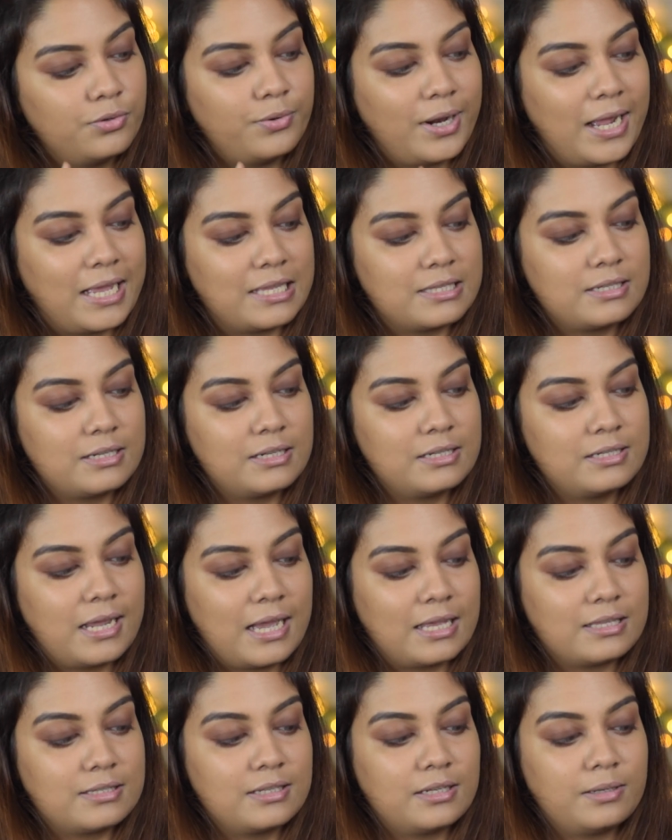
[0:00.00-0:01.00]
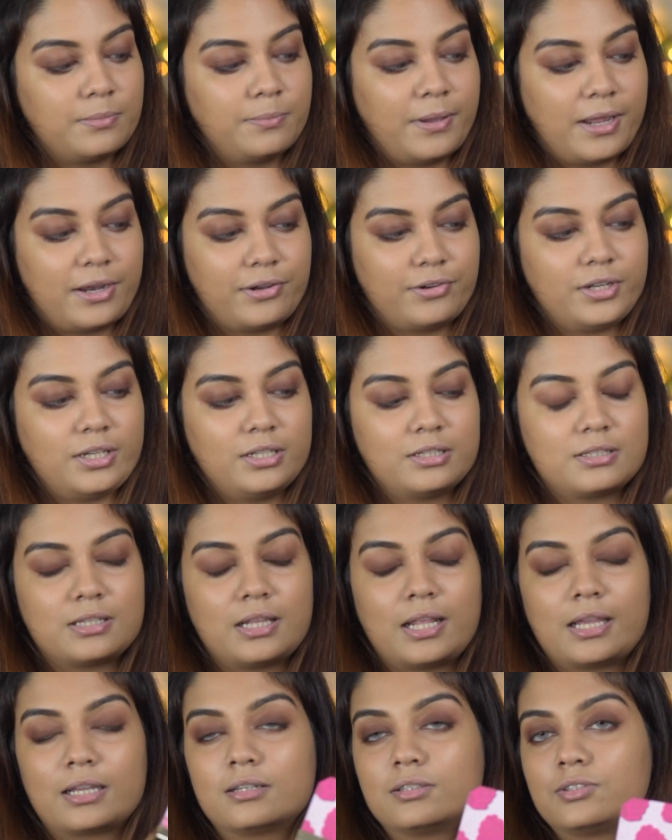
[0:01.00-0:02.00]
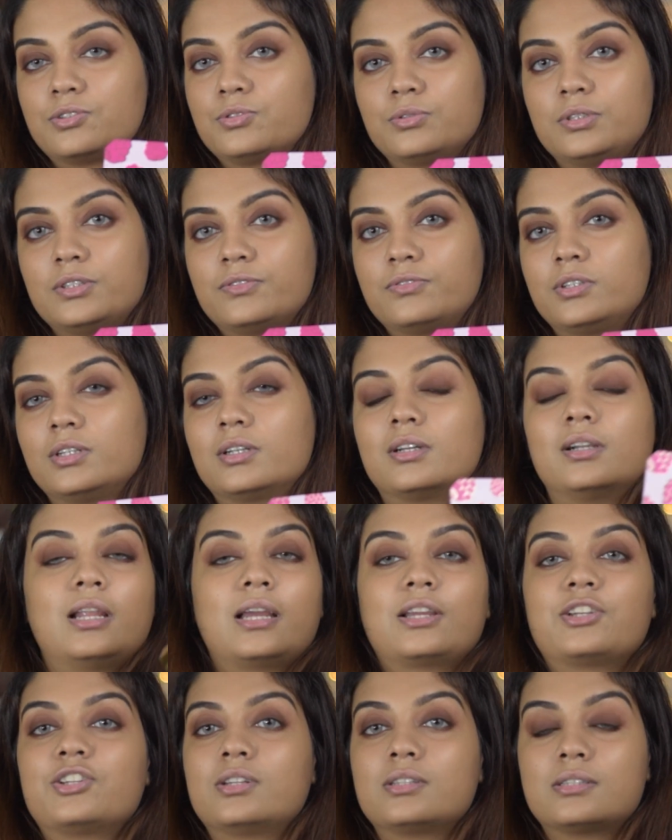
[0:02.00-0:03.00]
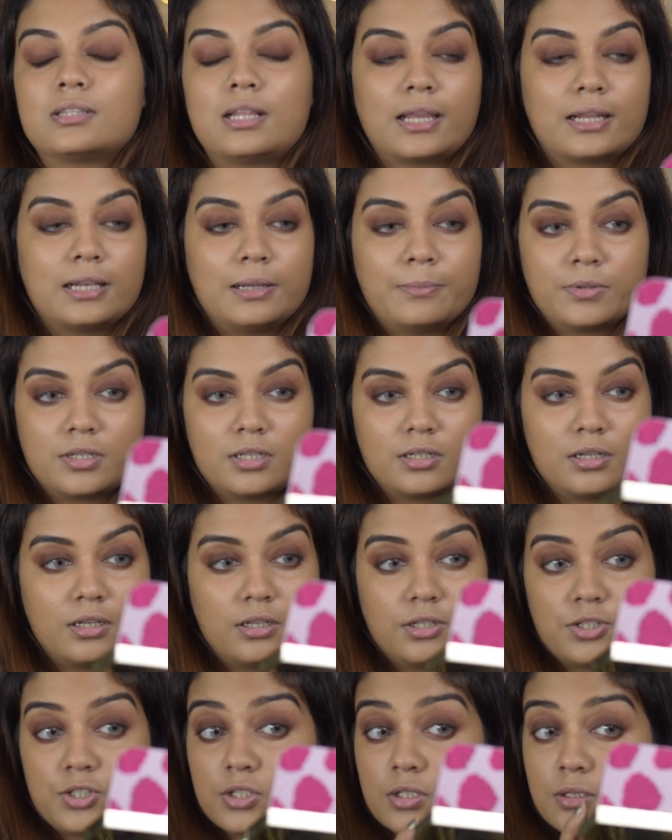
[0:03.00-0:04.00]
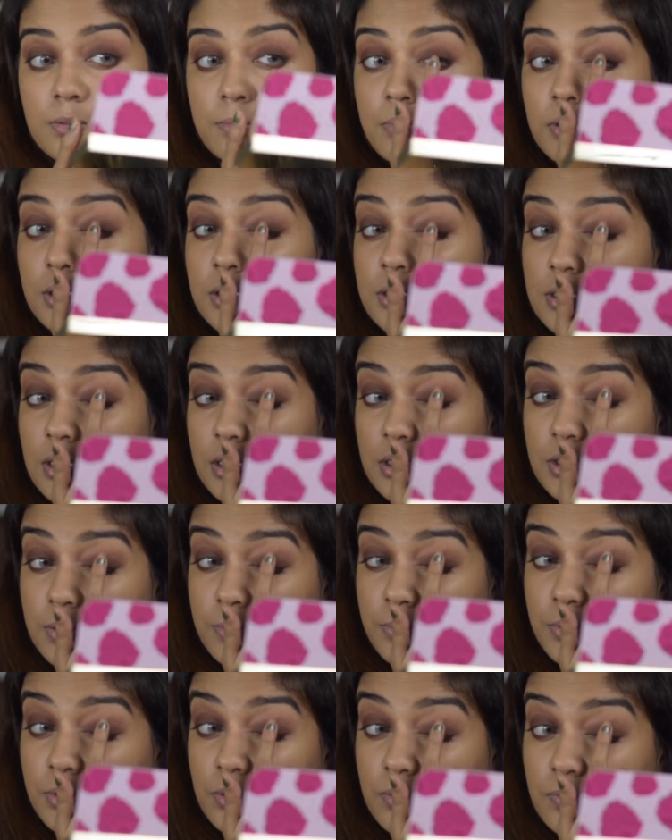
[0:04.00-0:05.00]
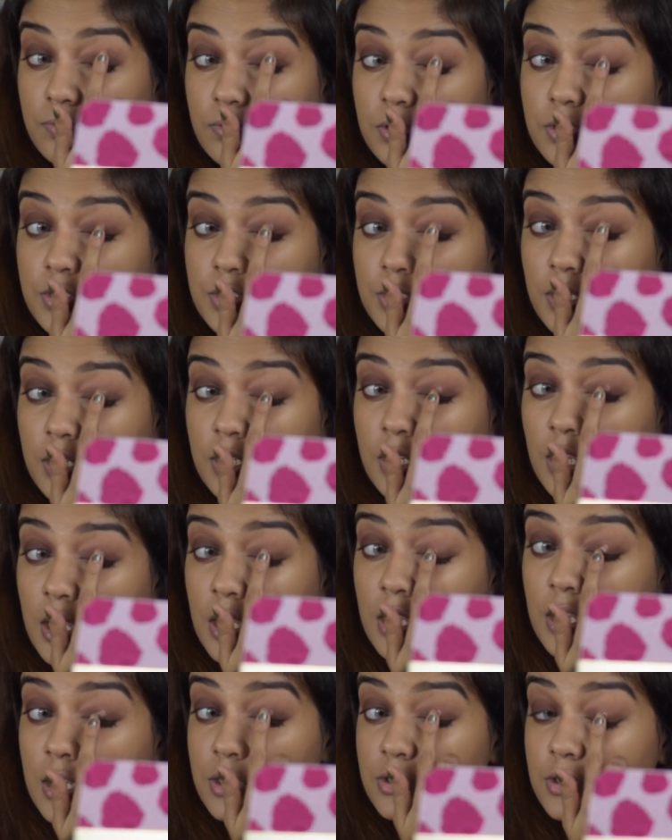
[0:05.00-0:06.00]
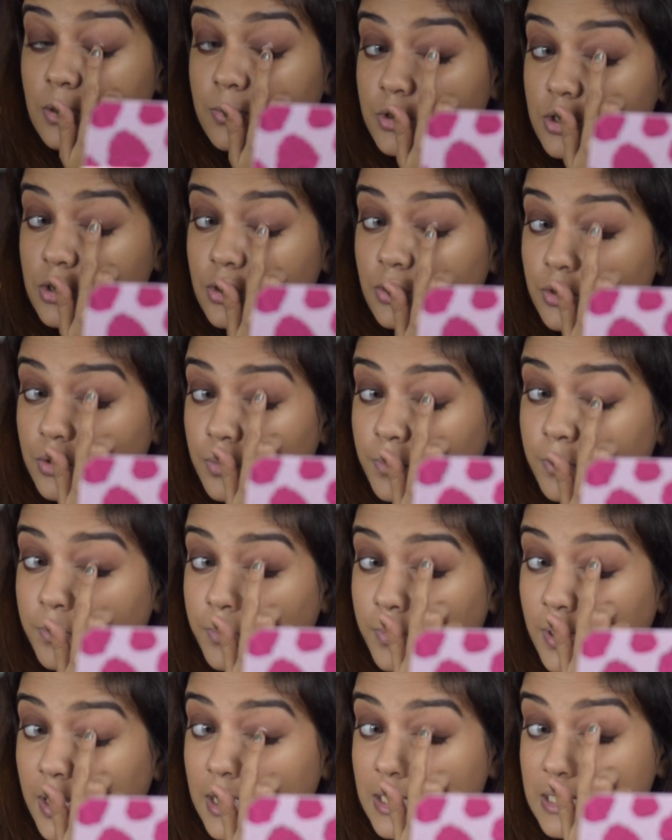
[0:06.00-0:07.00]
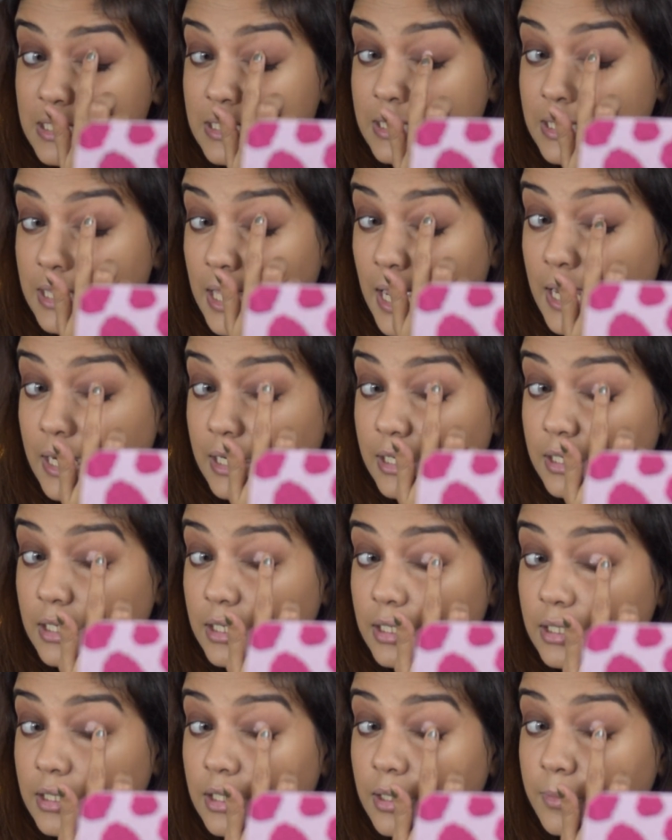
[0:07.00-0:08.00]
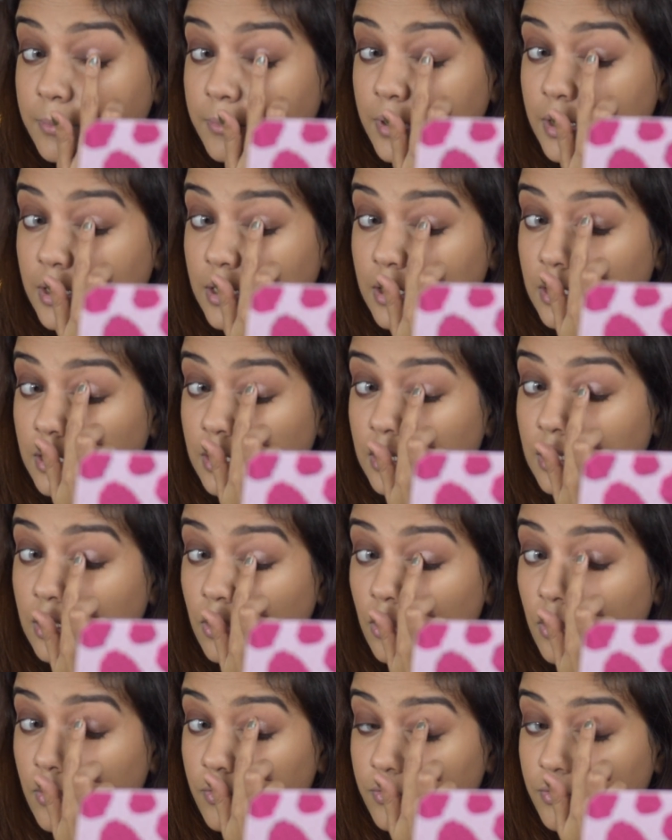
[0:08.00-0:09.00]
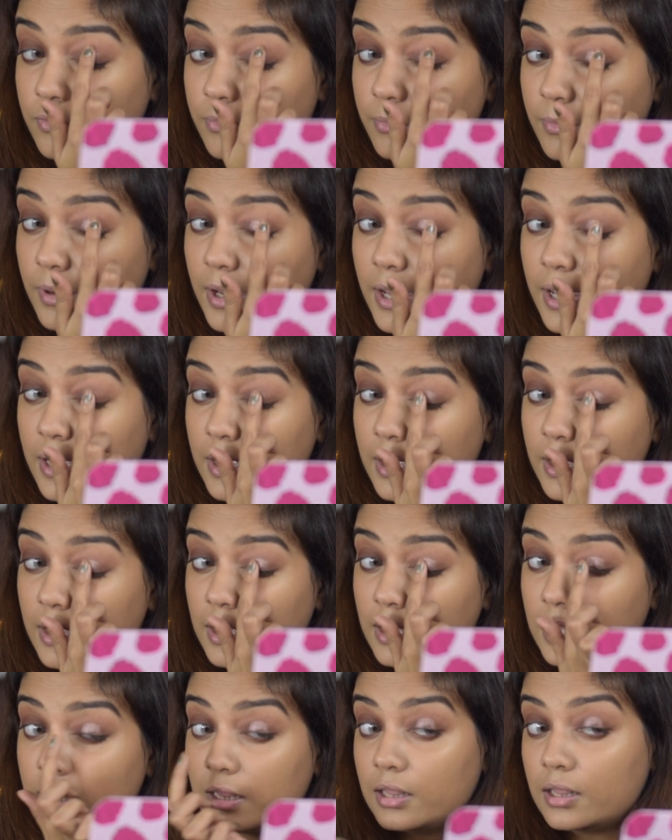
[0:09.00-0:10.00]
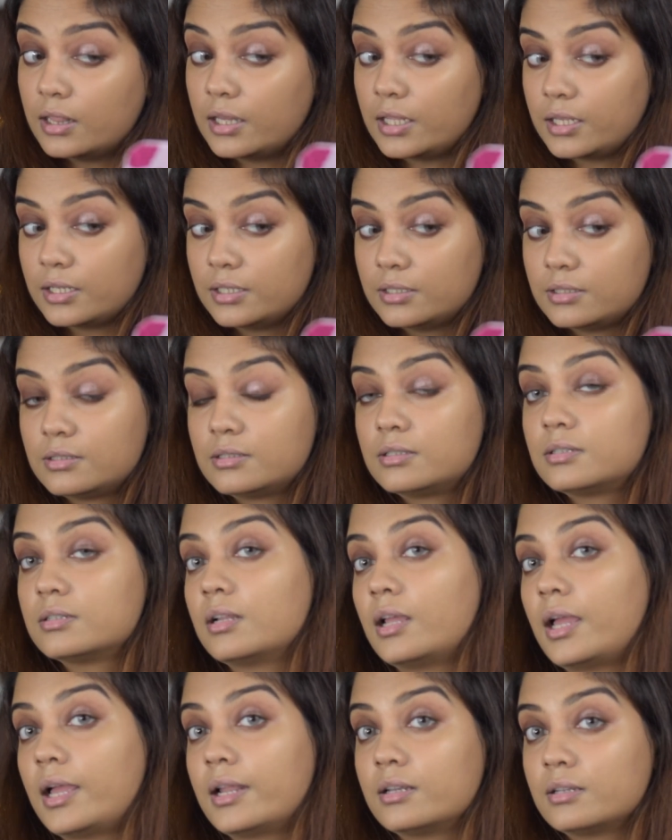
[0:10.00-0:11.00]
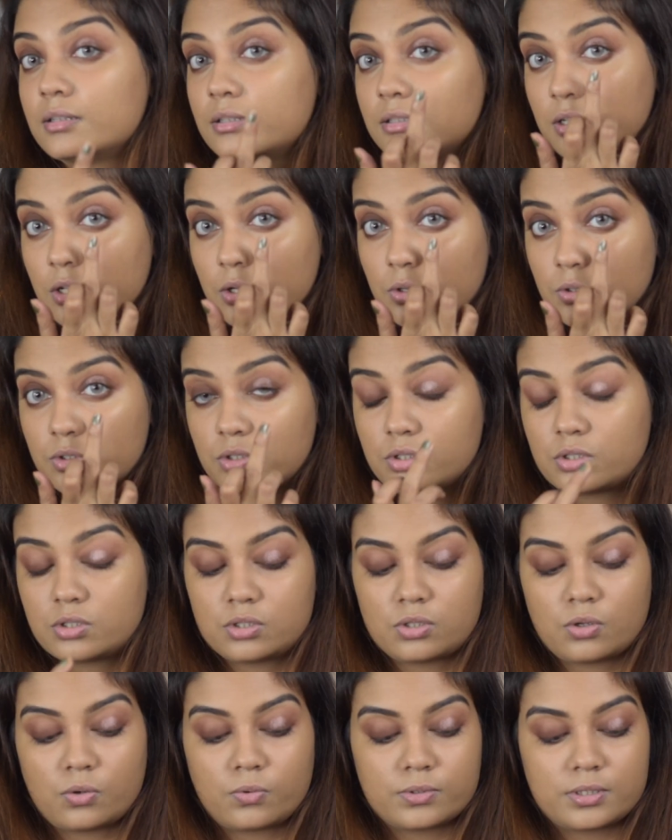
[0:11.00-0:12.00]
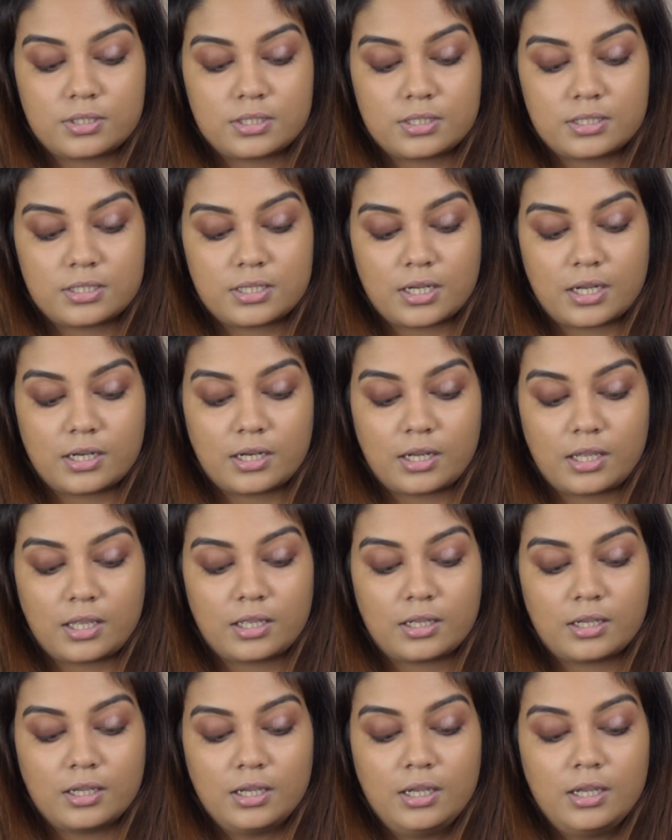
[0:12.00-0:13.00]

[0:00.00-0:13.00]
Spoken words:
Dazzle Berry. It's like a Tutti Frutti collection. It's like limited edition, but such a beautiful shade. So I'm just going to place that in the middle of my lid, and it looks so stunning.